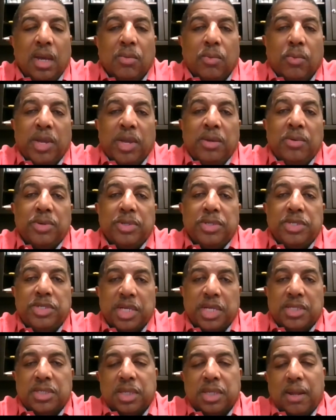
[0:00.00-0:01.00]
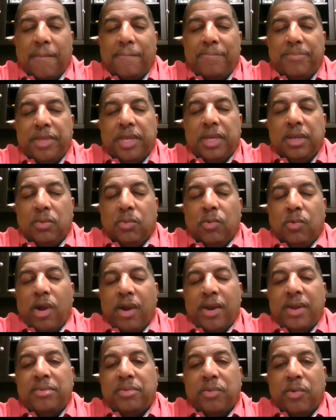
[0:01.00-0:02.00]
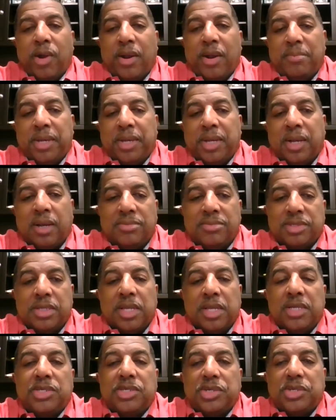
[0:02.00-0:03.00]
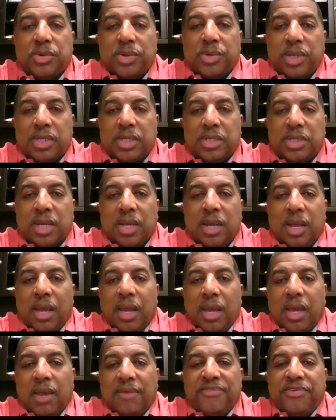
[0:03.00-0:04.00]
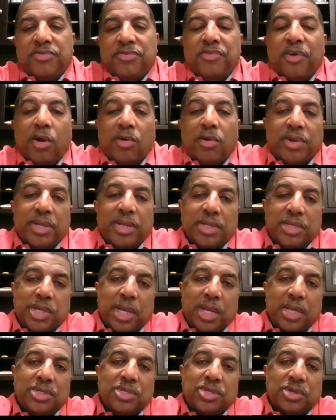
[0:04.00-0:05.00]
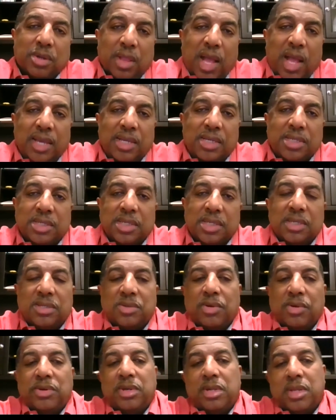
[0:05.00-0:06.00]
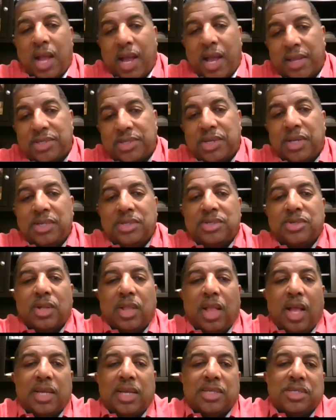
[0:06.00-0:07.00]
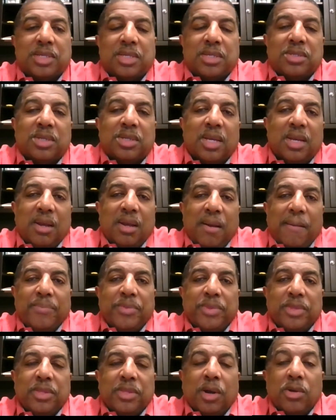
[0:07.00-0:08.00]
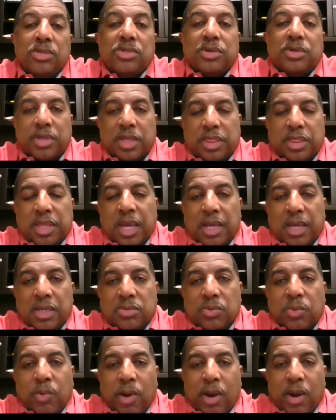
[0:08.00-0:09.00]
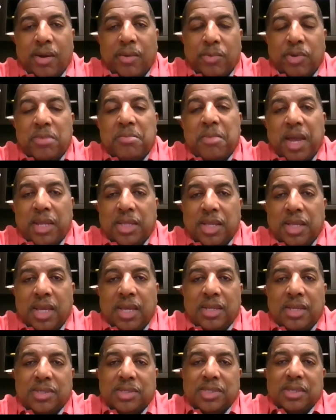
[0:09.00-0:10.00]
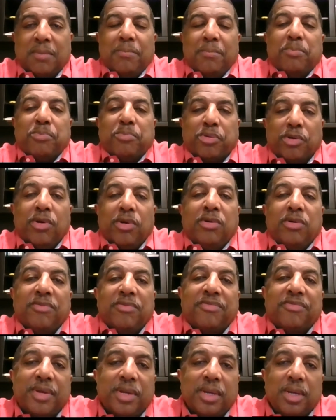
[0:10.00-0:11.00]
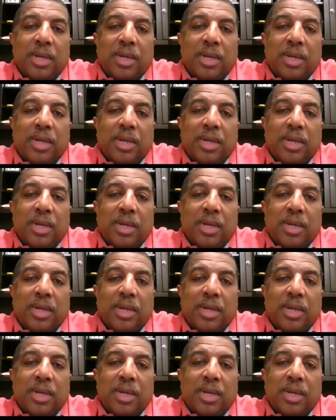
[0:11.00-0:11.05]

we would just, where it becomes an issue is if you've already changed your license or you've not changed your license. Those are the things where we may need some proof